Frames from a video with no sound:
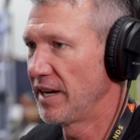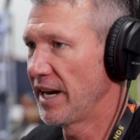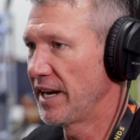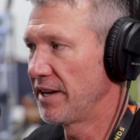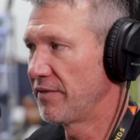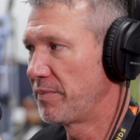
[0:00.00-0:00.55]

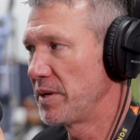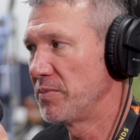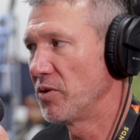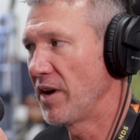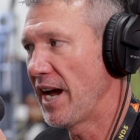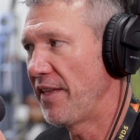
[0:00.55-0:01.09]
And if
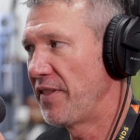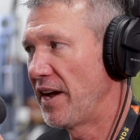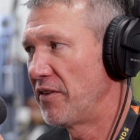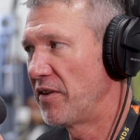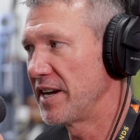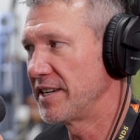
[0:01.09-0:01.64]
people had
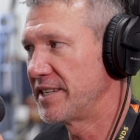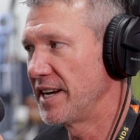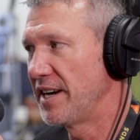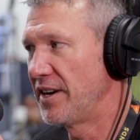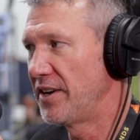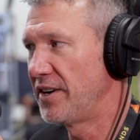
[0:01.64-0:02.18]
that right
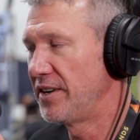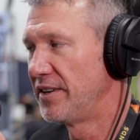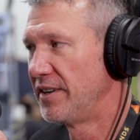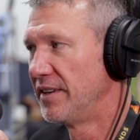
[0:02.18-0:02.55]
tear,